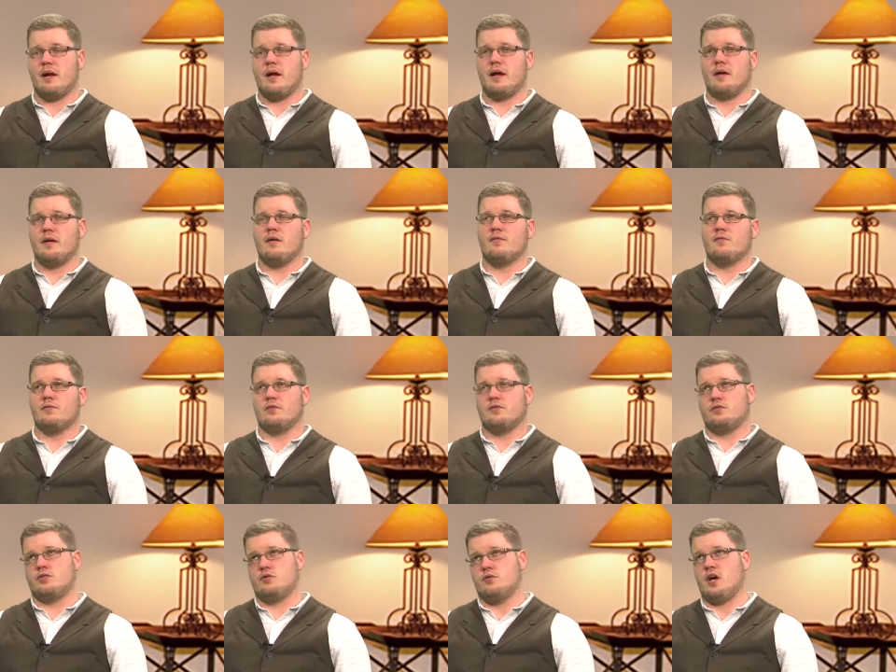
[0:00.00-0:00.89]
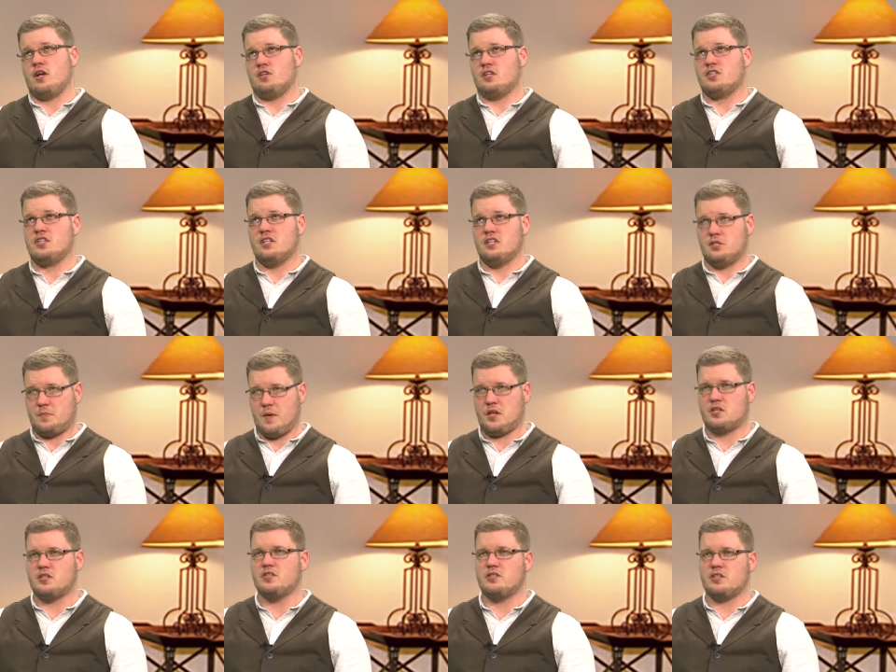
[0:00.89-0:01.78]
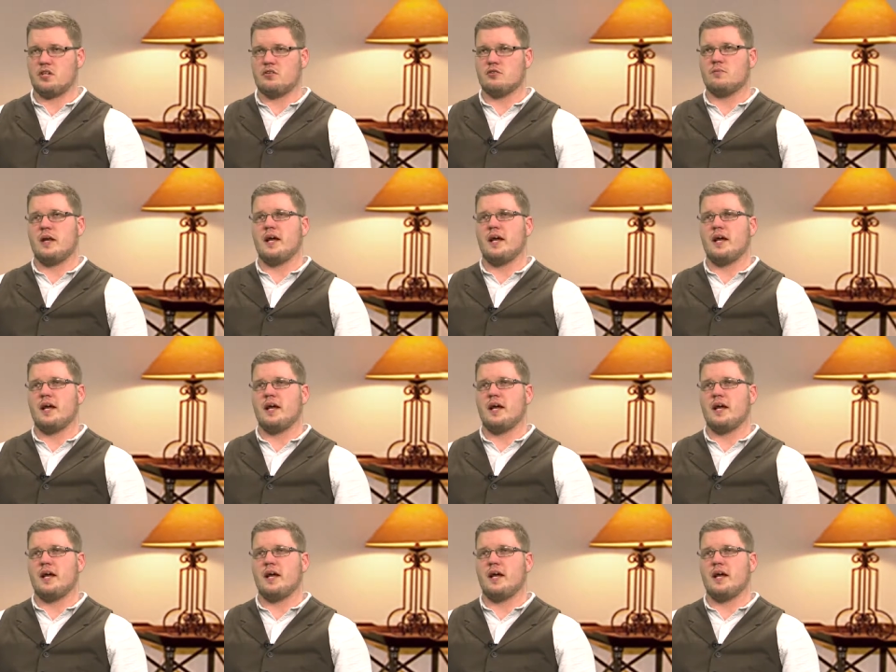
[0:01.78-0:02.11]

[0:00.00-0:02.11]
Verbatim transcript: but I, so not just the inspection stickers,